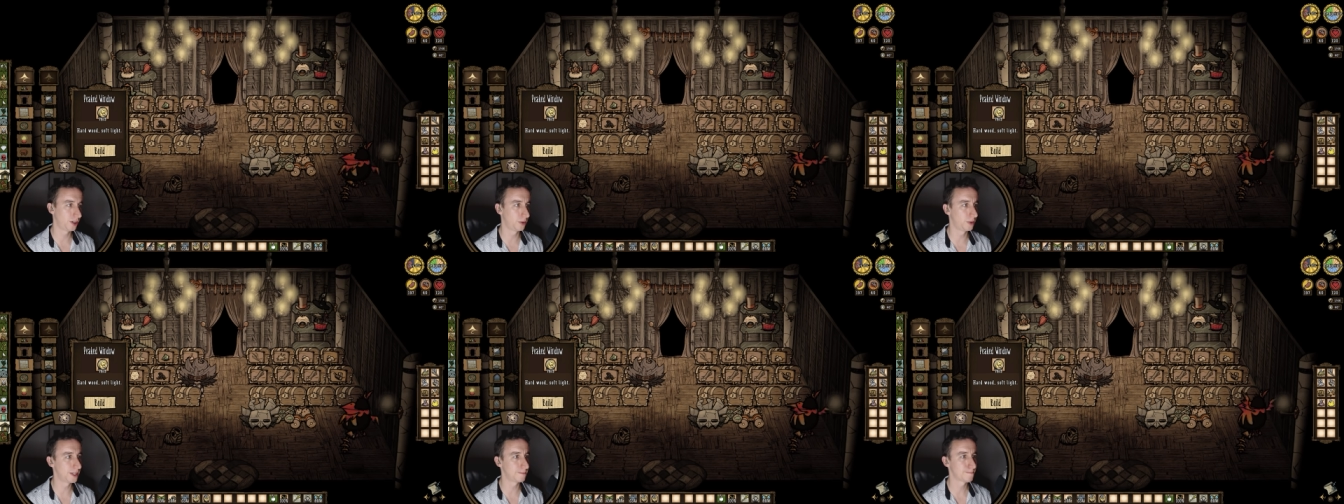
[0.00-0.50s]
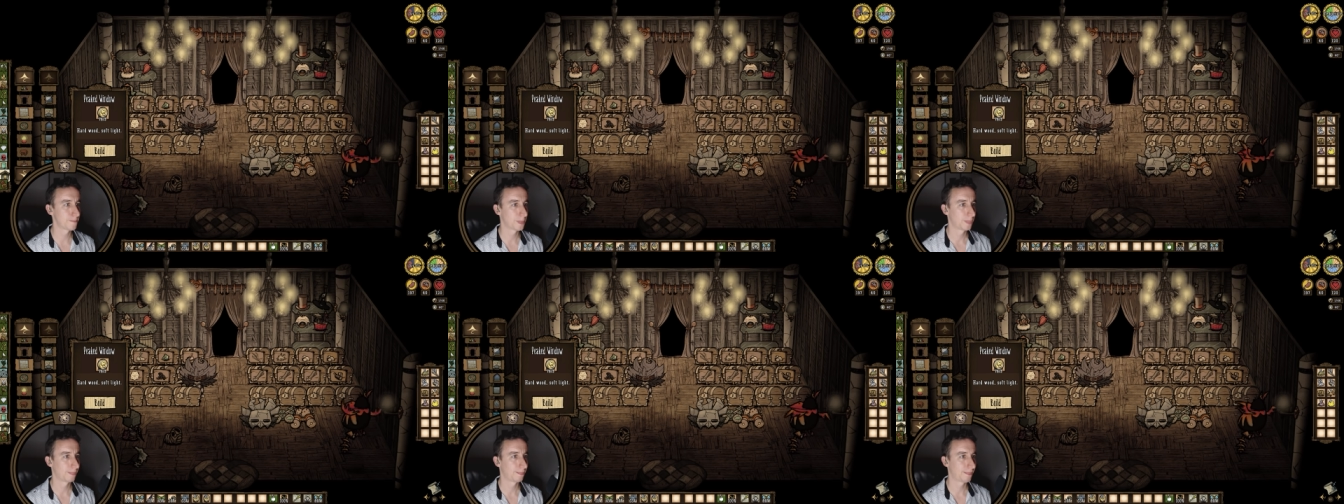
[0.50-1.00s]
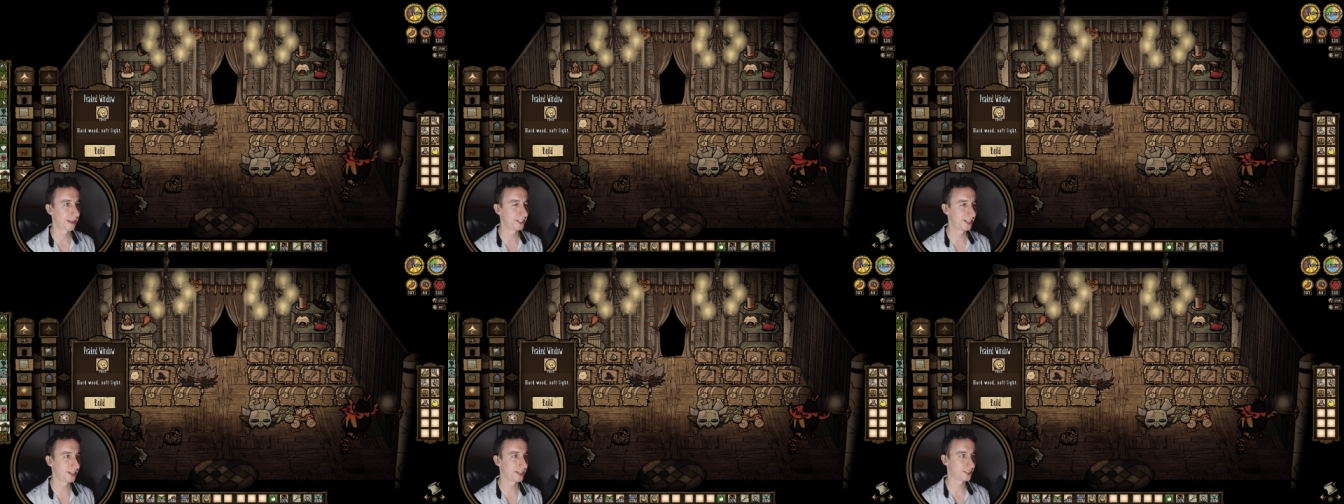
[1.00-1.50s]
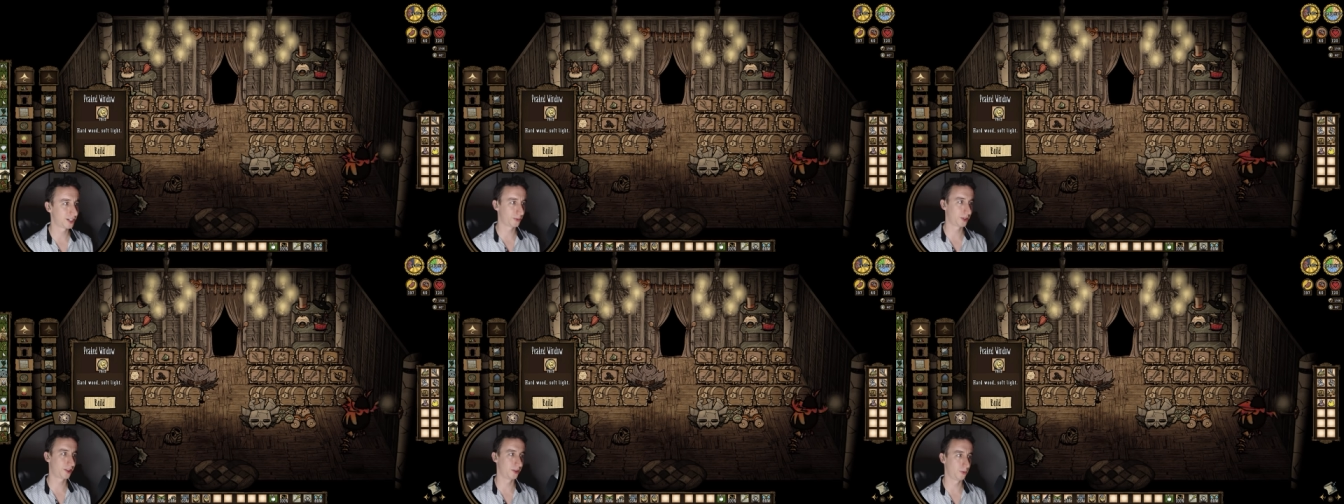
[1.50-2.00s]
You know what? I think I gotta
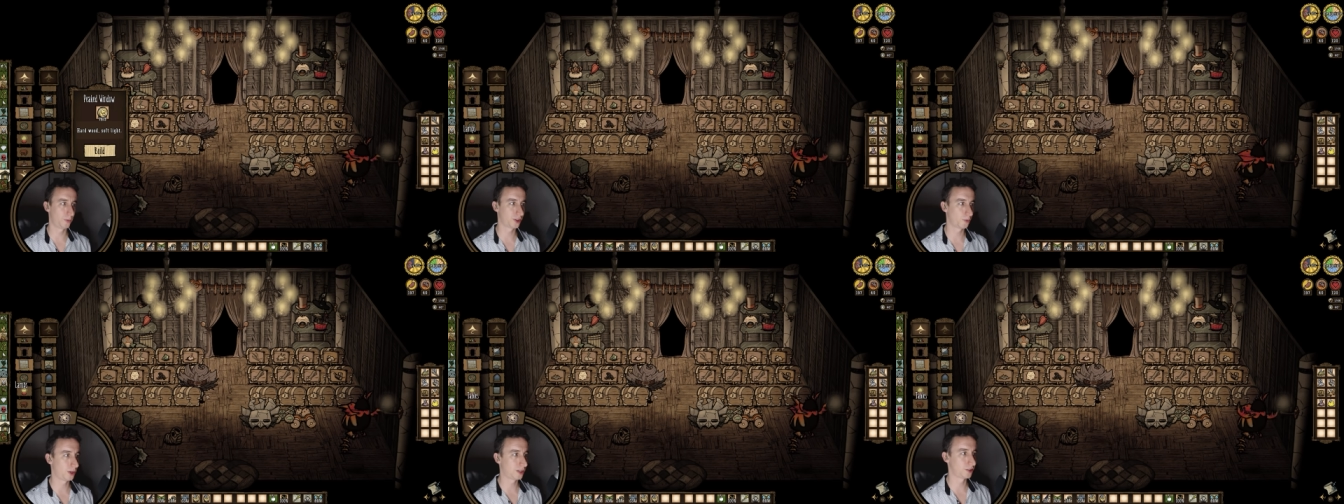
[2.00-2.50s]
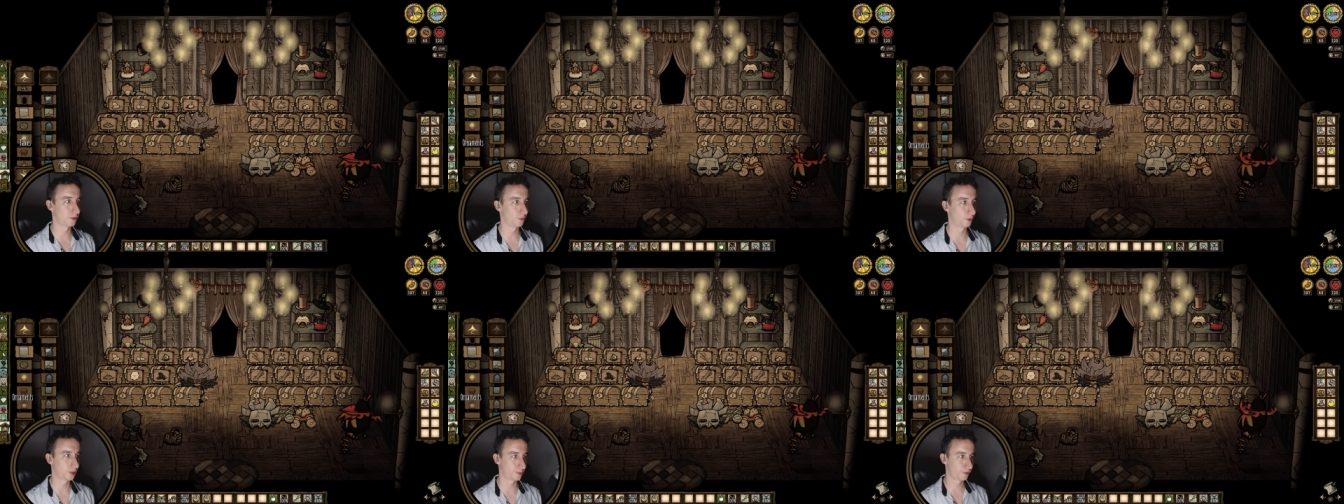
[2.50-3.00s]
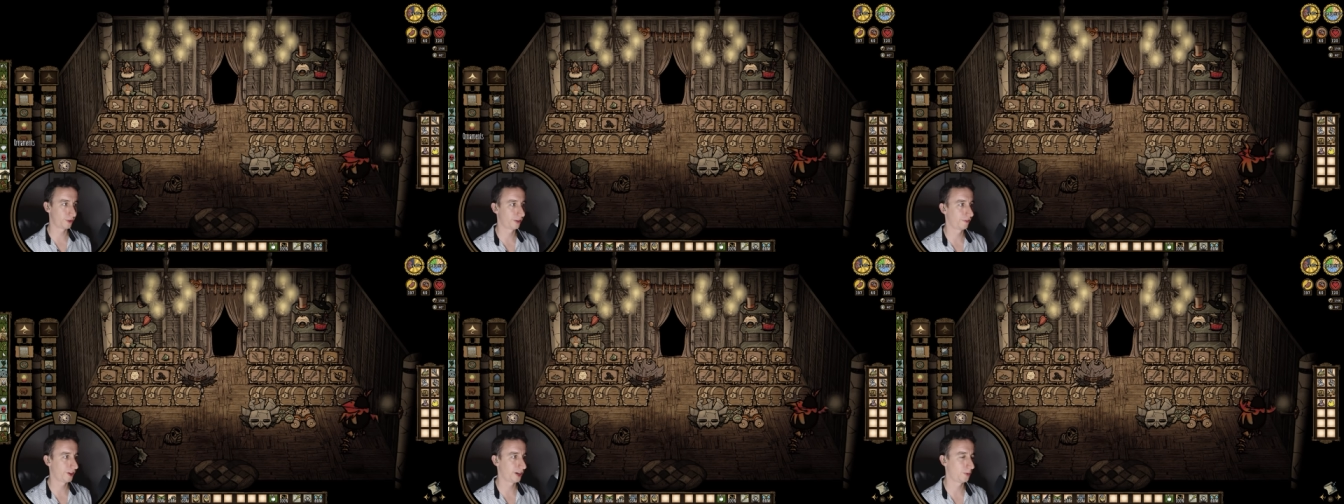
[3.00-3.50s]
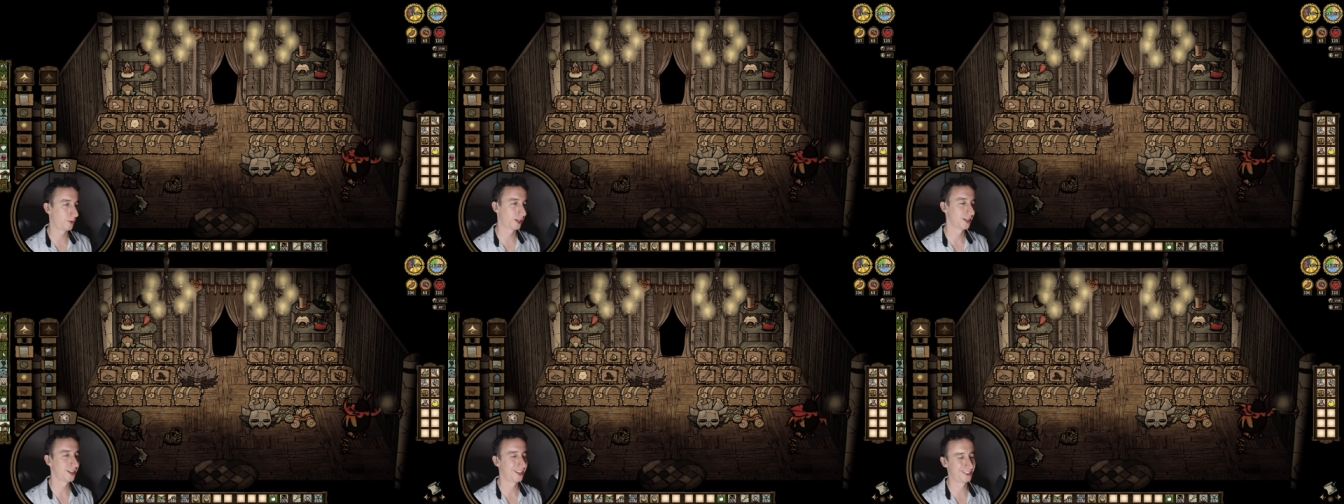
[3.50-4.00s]
start with the walls and the floors before I can figure out
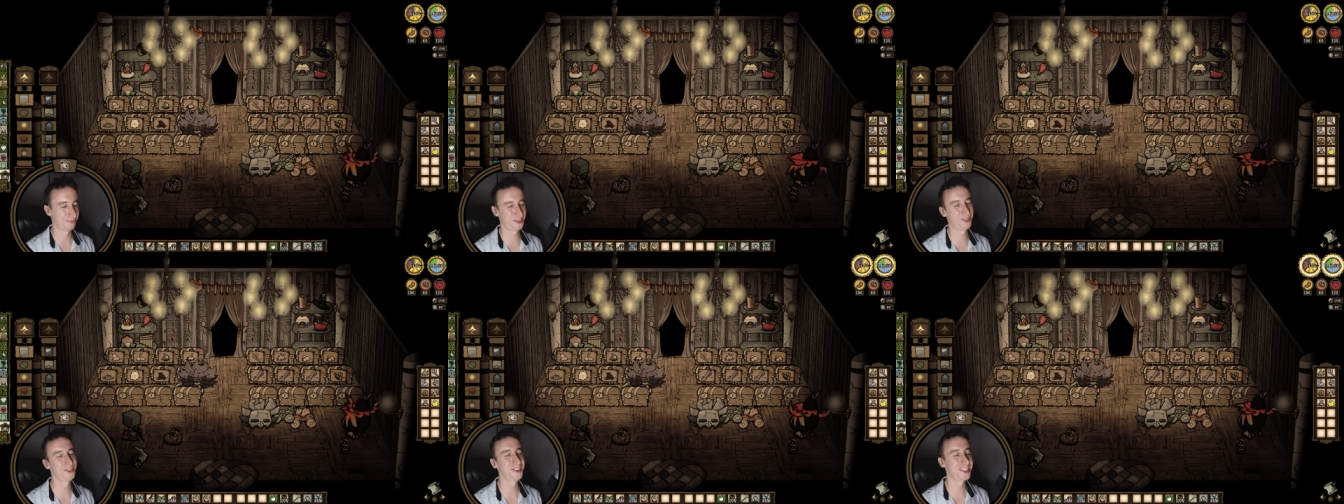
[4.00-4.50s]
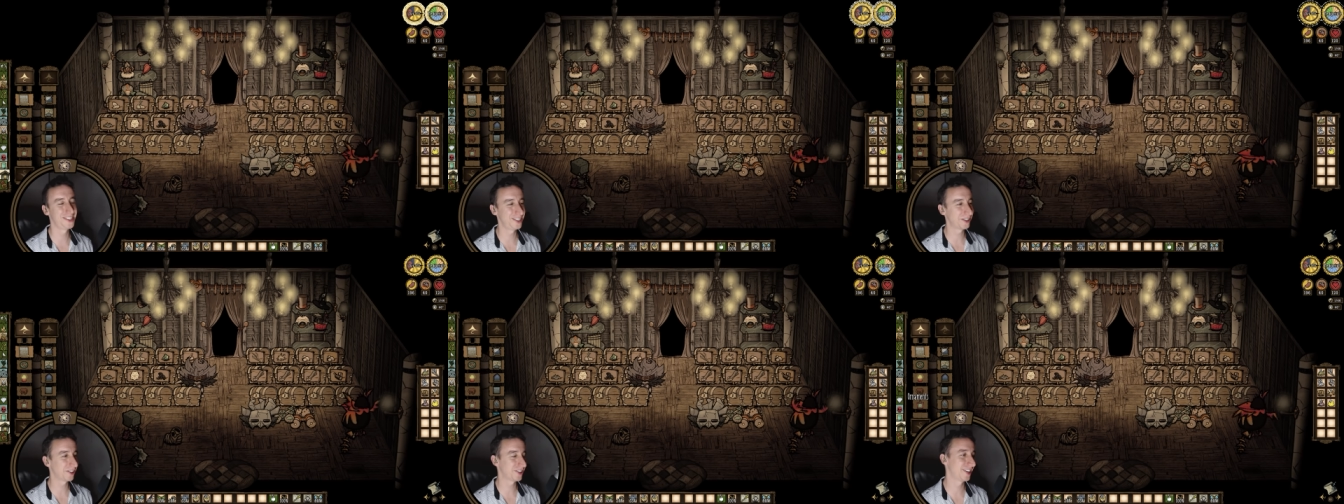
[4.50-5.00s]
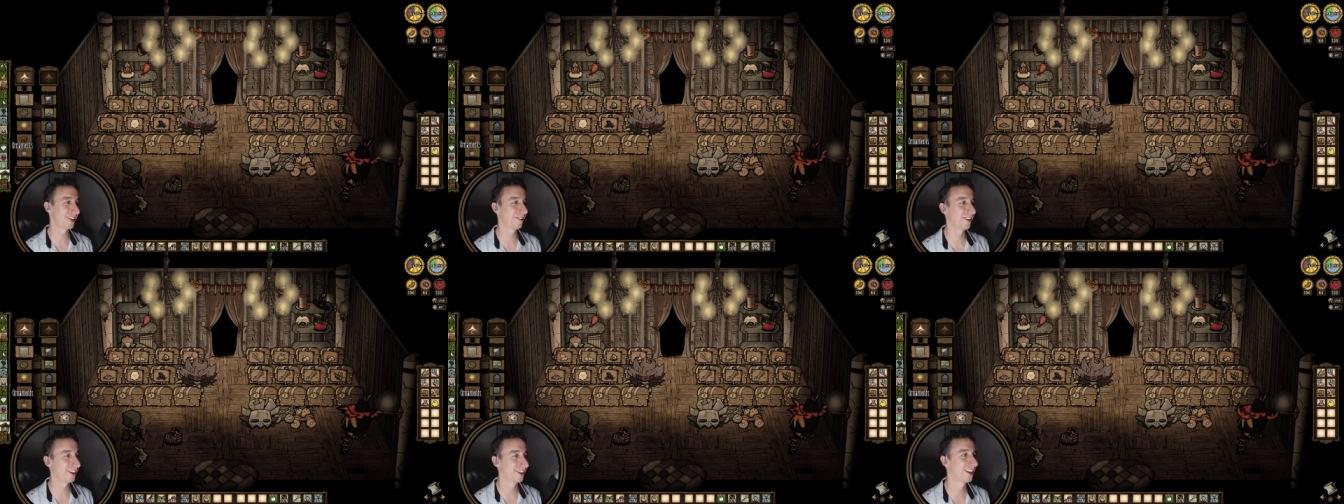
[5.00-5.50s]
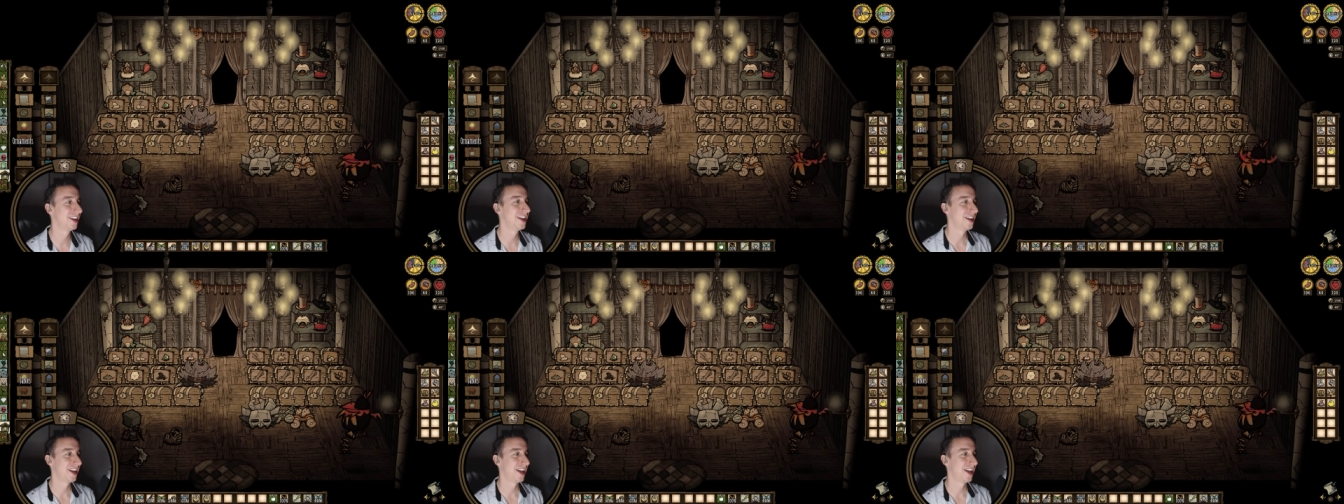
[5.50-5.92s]
what. I'm an interior decorator.